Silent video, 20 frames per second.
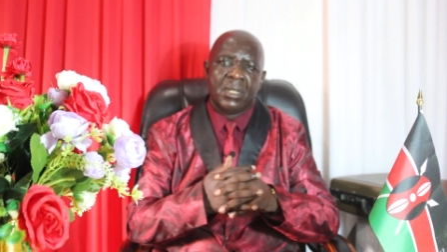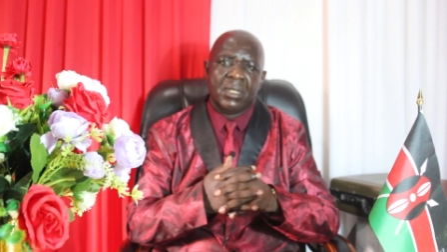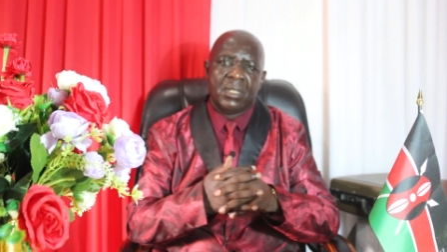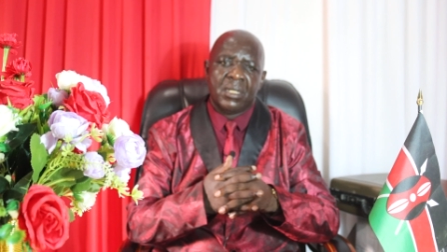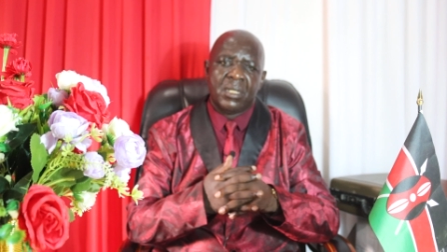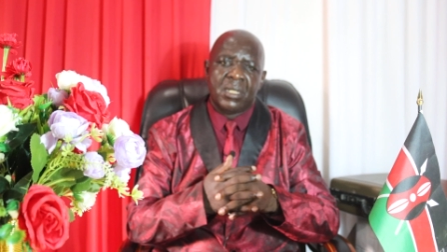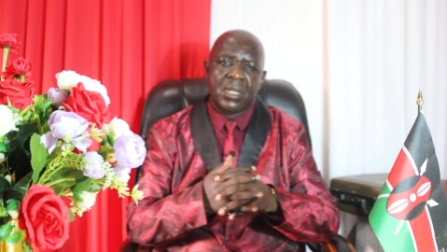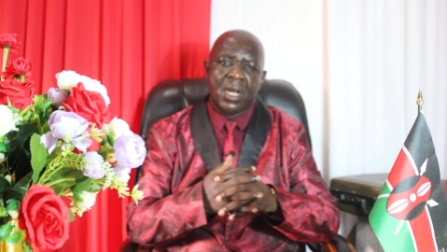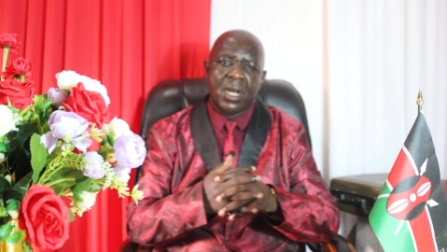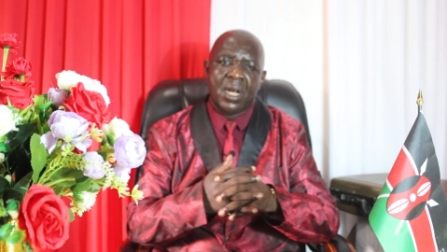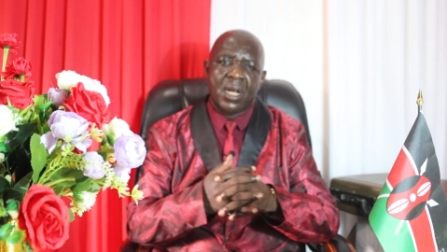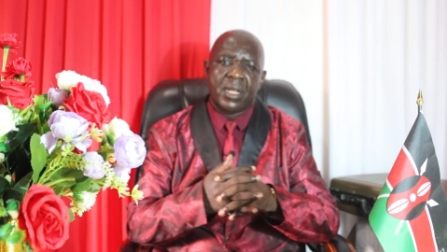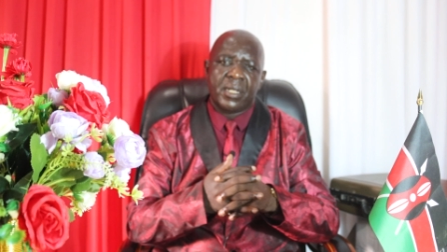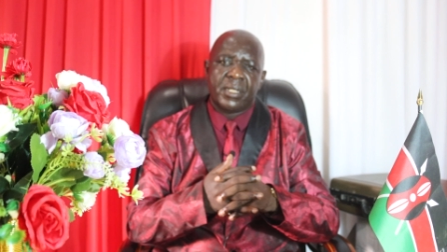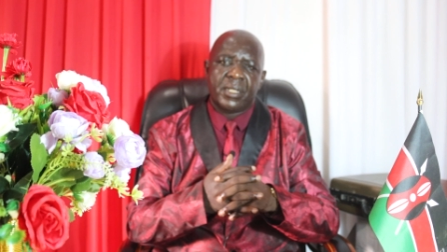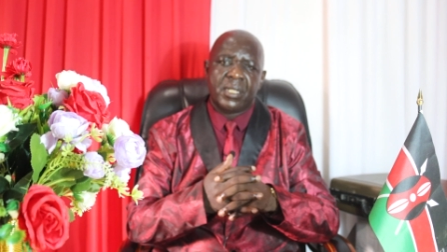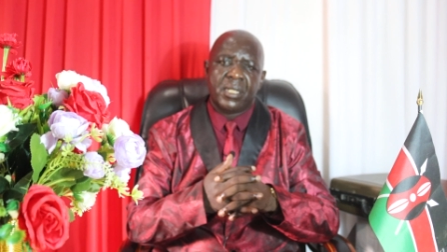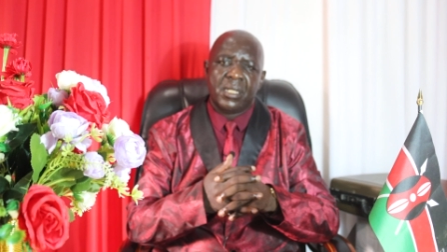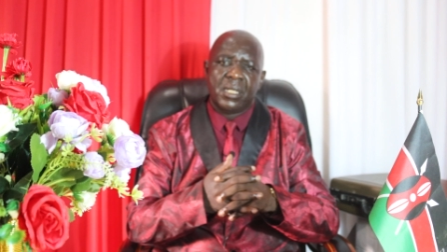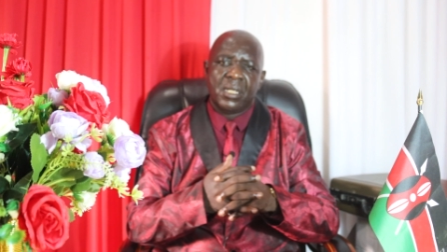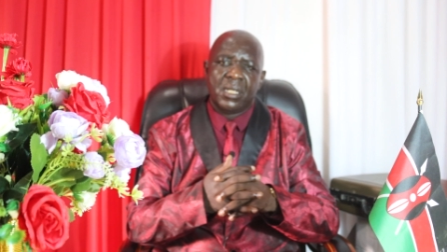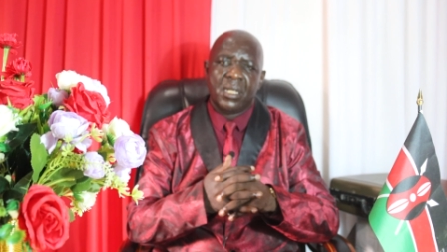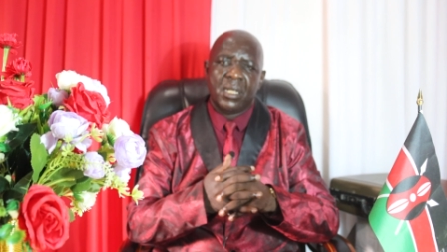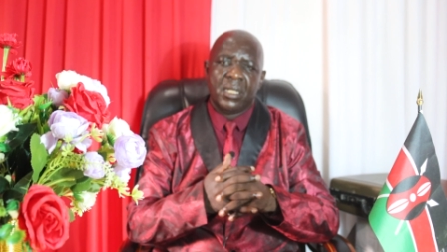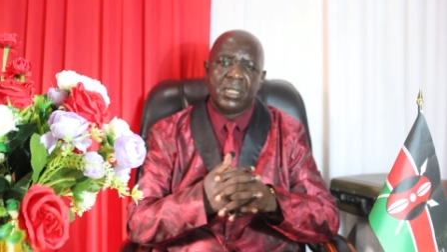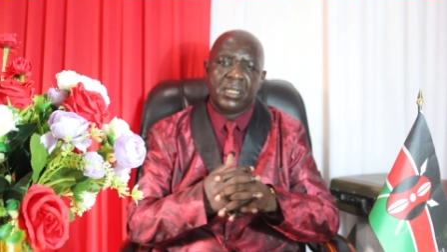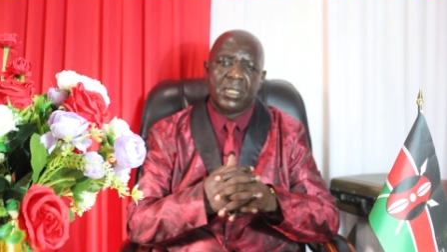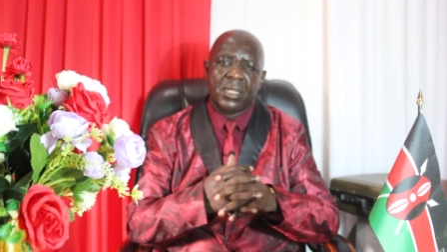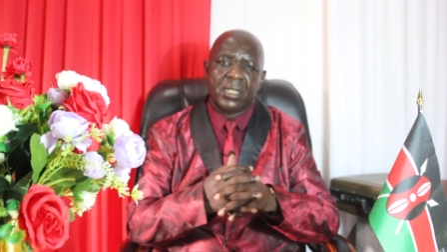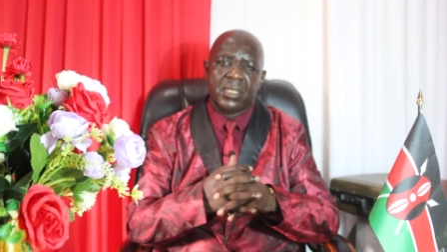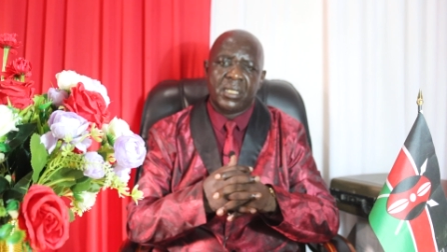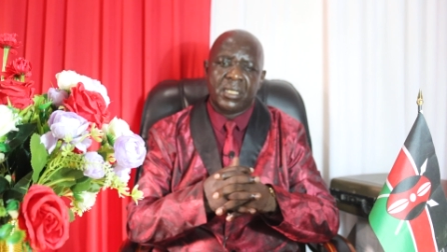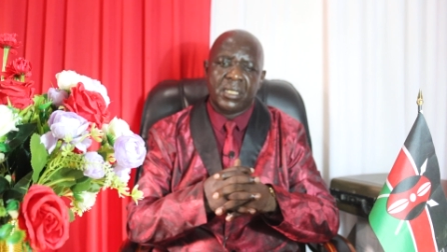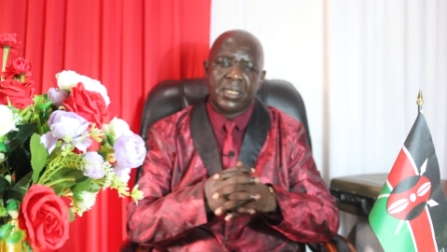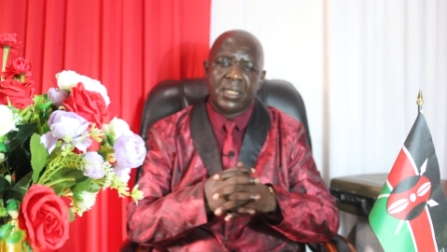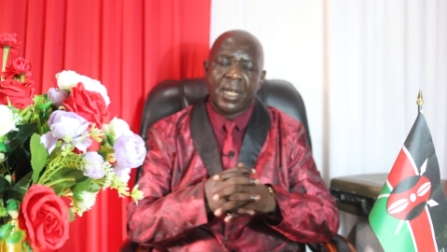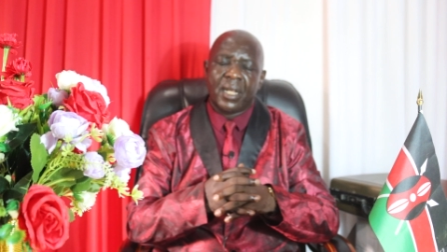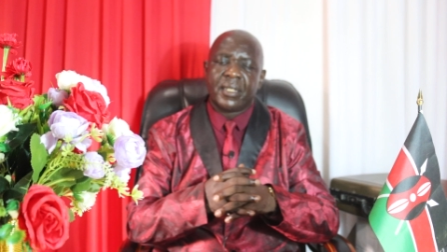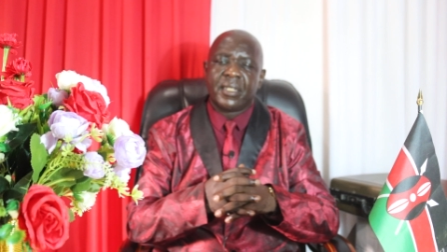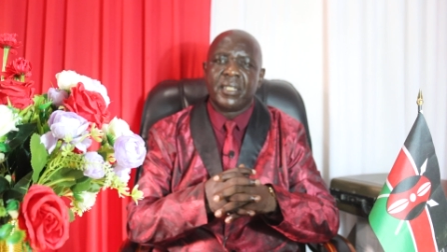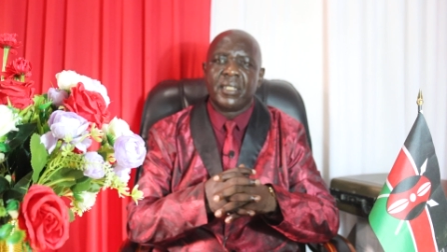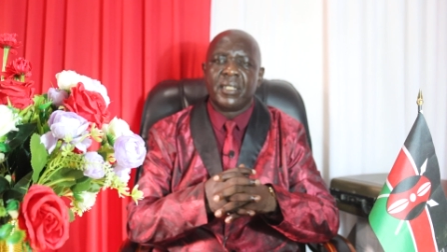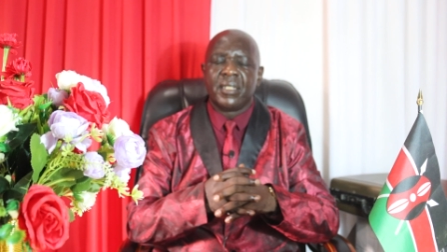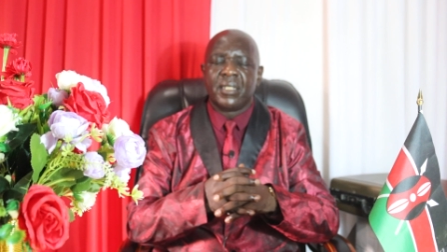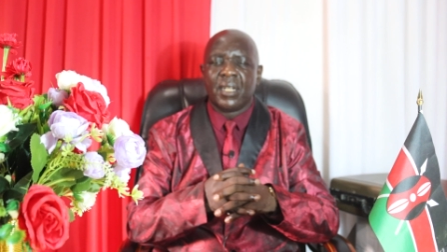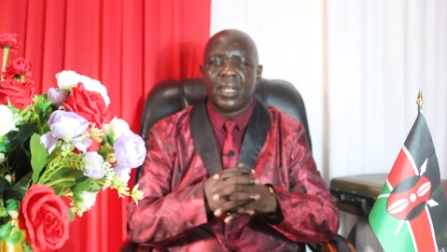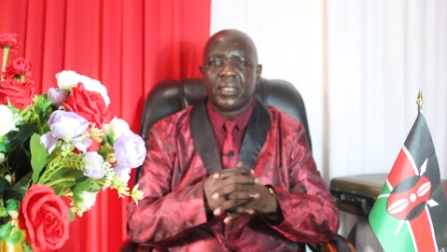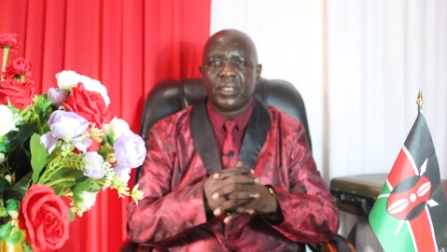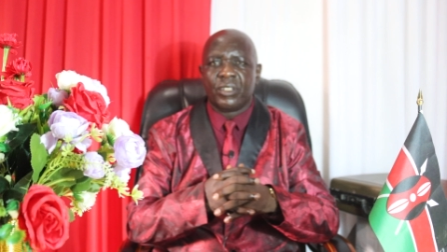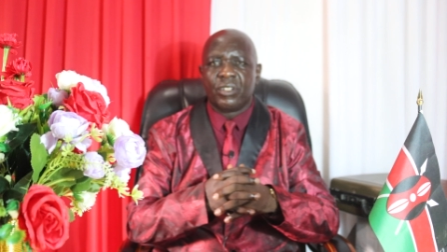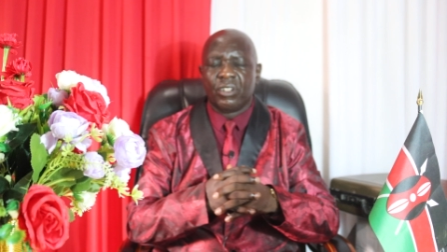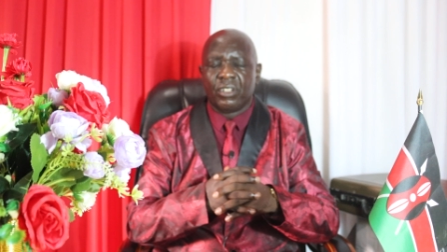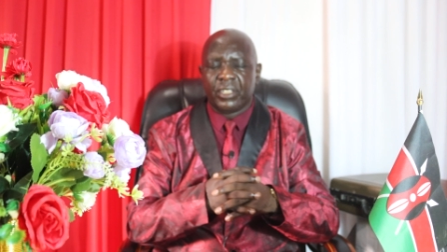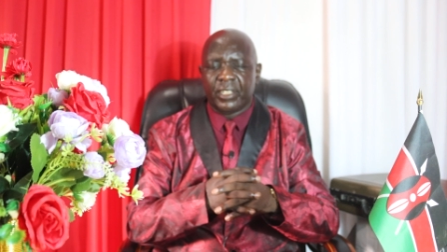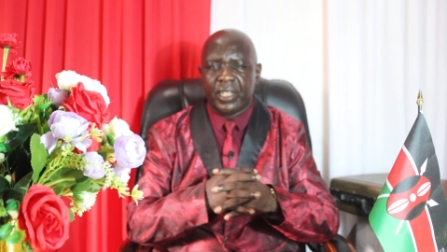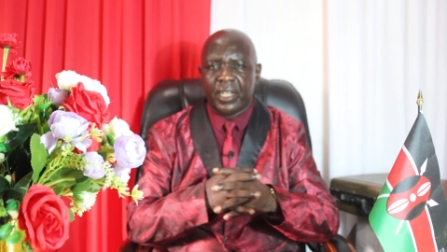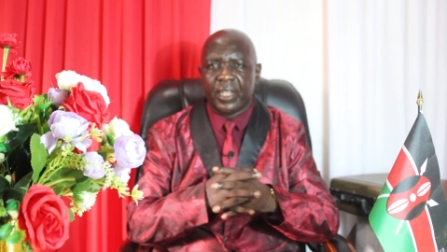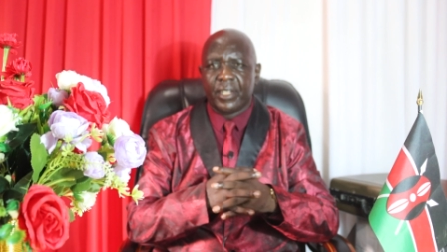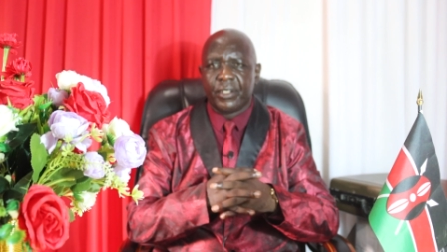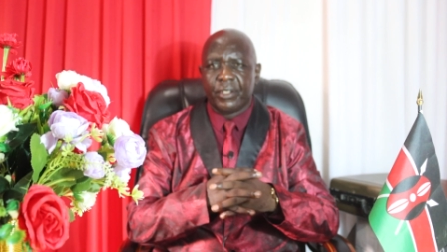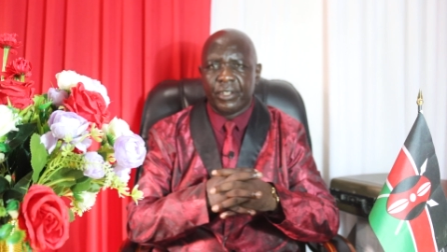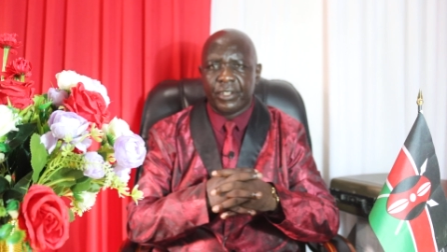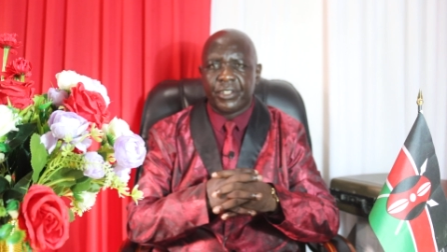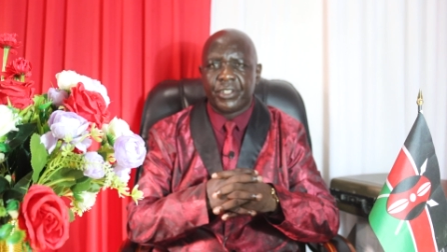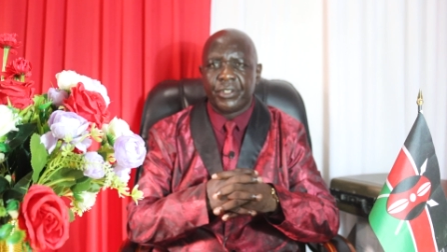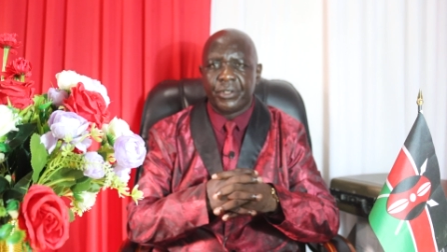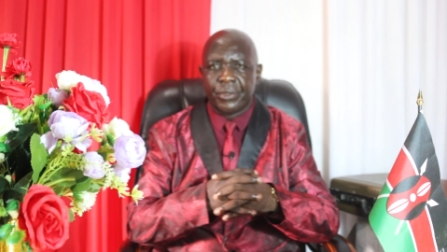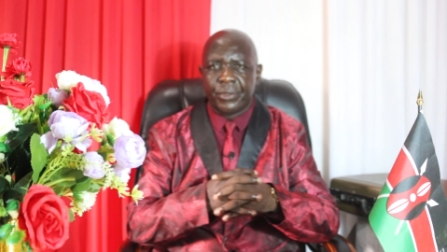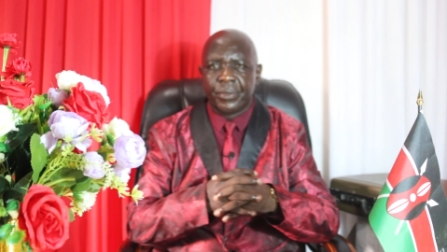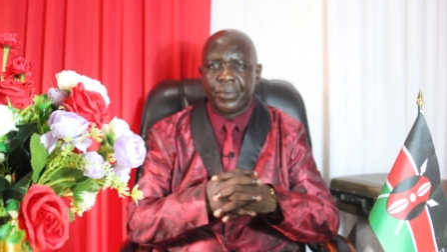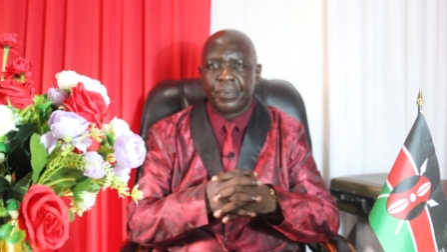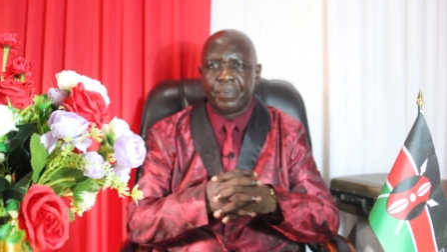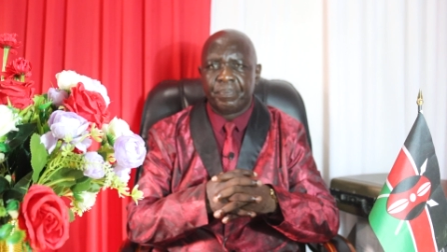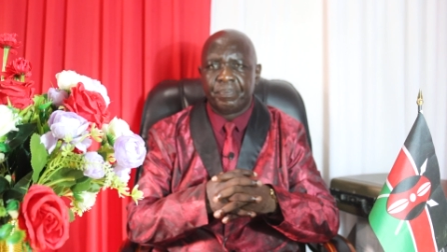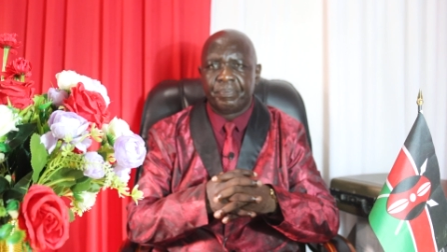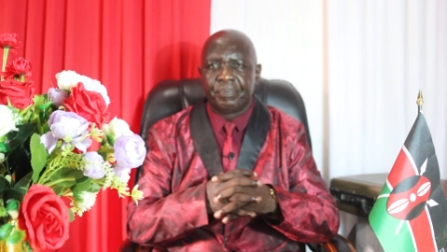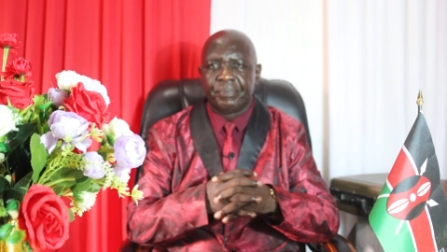that there is nothing that God cannot do.